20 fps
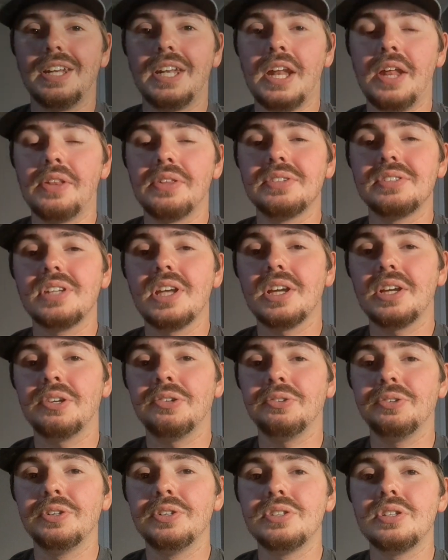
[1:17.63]
Now, the
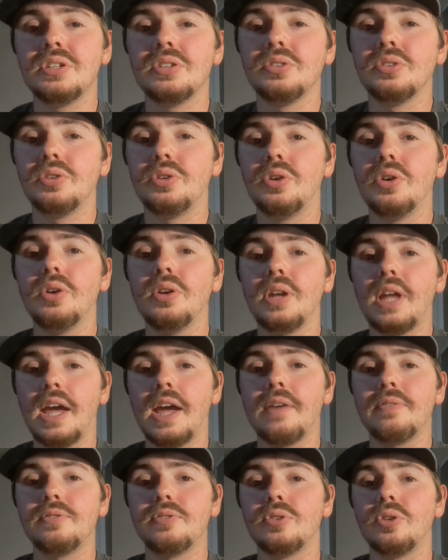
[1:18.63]
second reason could
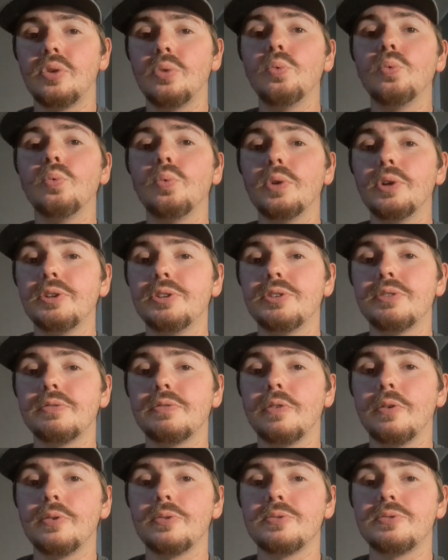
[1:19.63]
have to do with the
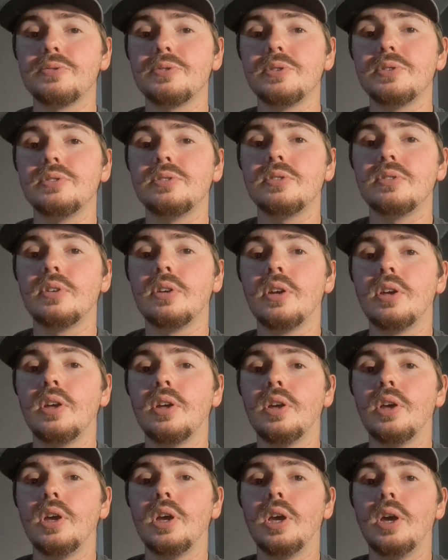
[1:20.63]
first reason,
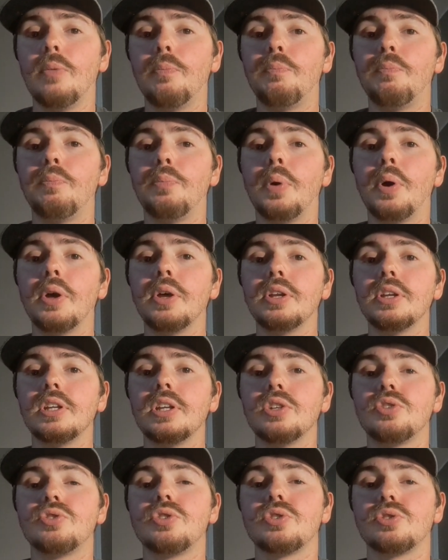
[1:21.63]
but
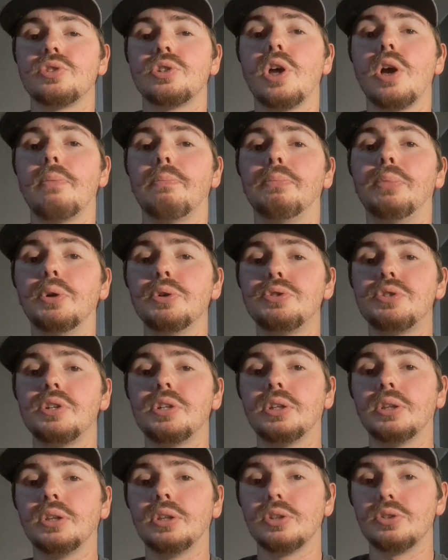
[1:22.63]
it's just not
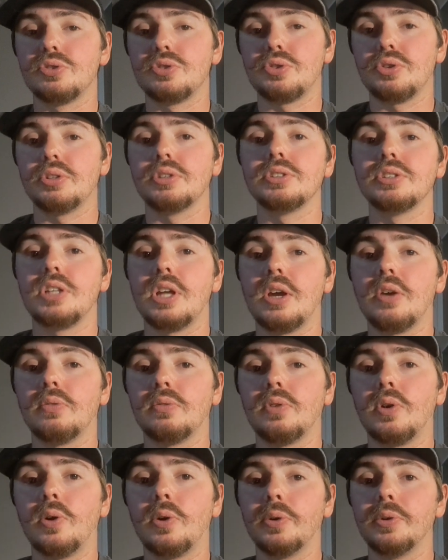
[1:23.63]
pushing the strings
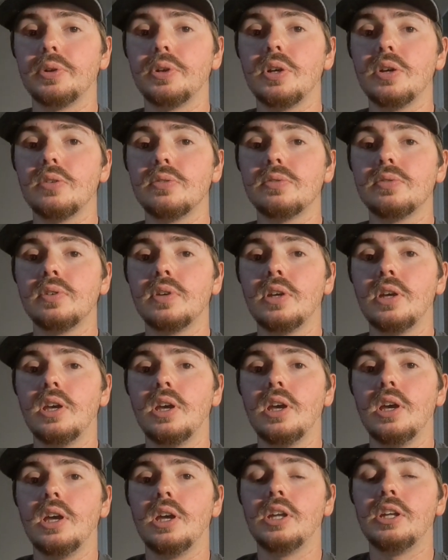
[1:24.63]
down hard enough.
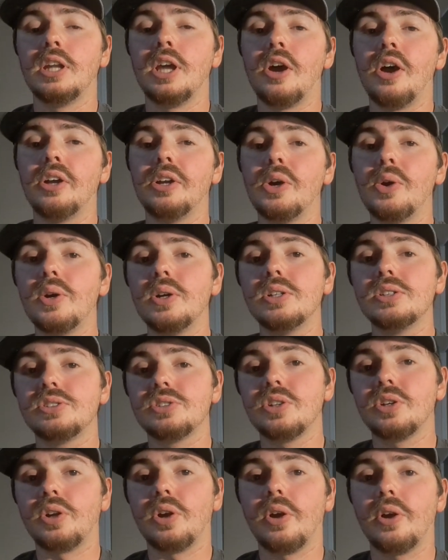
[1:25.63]
Now, I know
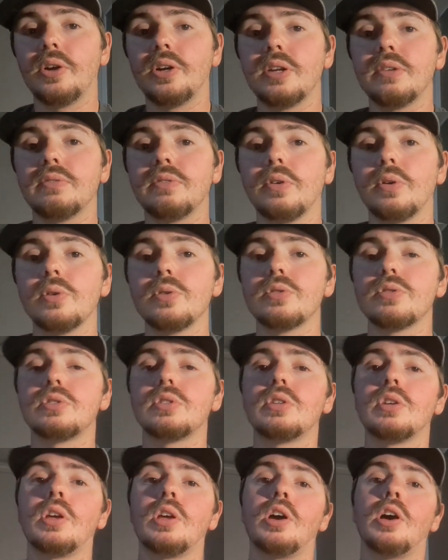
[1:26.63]
it's going to hurt at
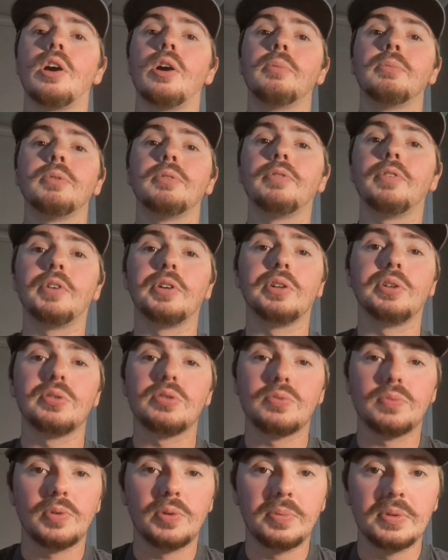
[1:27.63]
first. Your
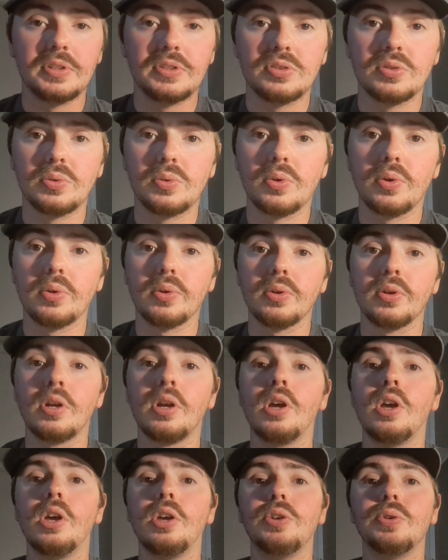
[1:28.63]
fingers will be sore.
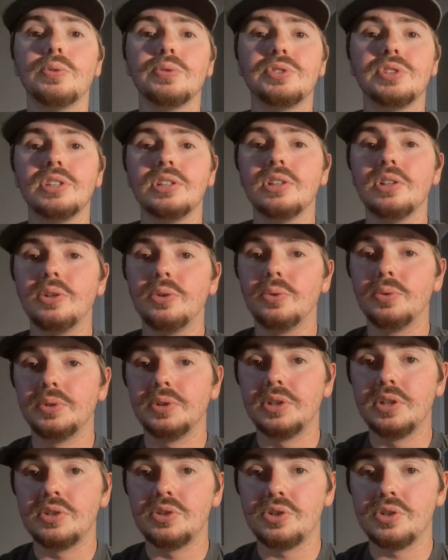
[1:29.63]
You'll see little
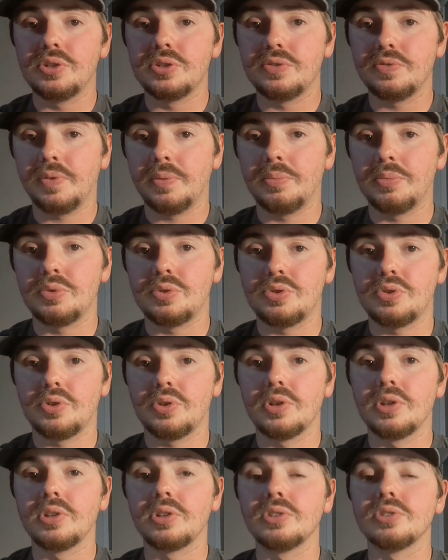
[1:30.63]
indentions from the
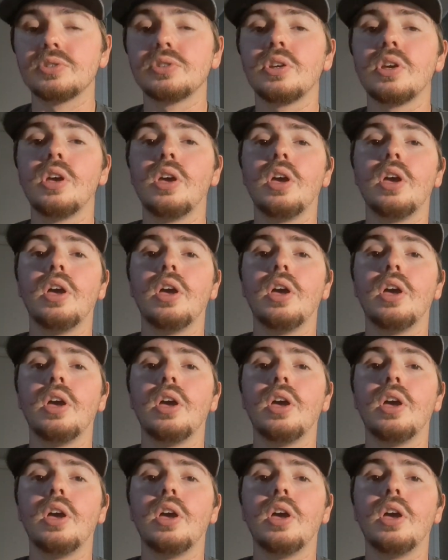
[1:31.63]
strings.